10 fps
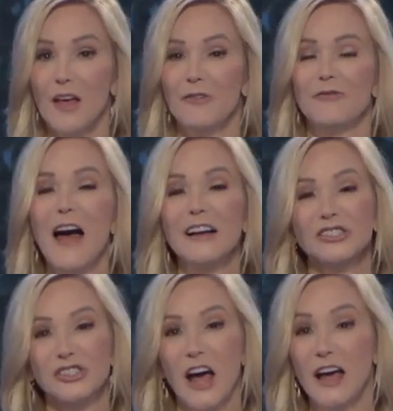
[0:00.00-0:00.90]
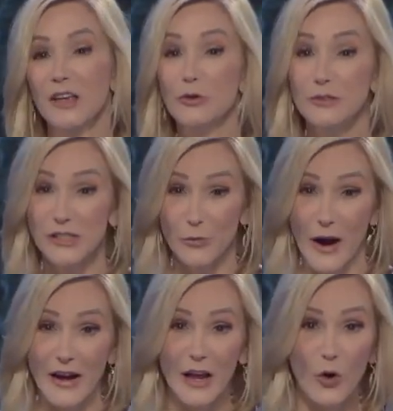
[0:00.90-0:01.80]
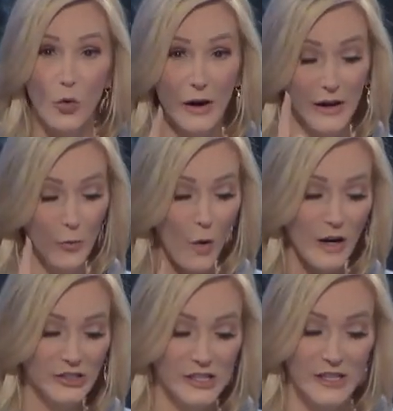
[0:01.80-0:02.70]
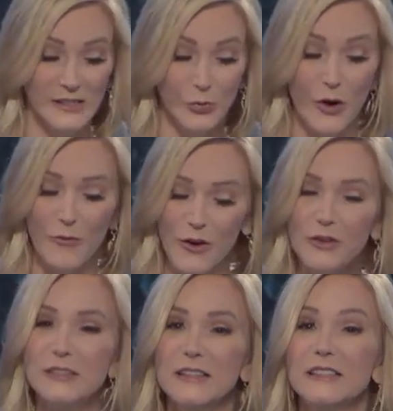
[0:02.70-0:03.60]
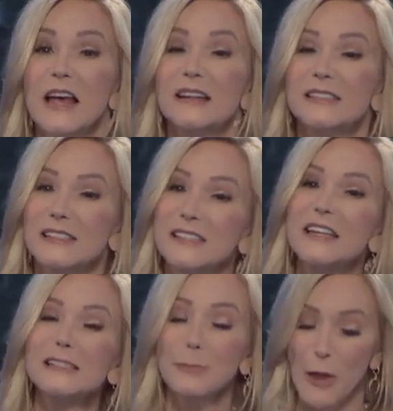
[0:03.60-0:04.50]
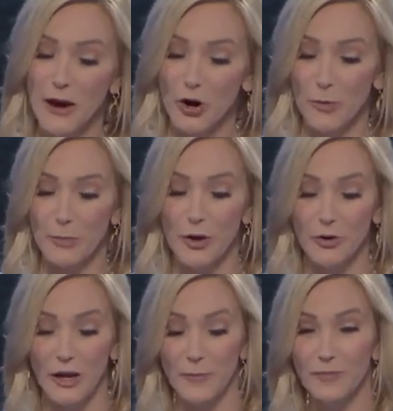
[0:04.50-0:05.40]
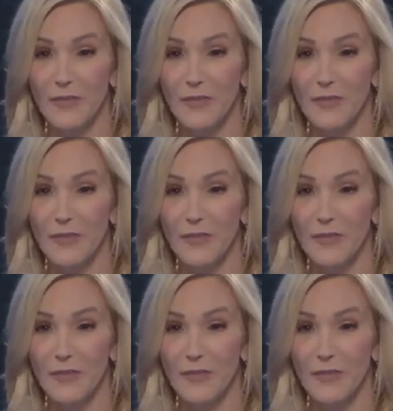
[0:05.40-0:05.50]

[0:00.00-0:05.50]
Vashti, who is the reigning queen, and watch this, refuses to display her beauty.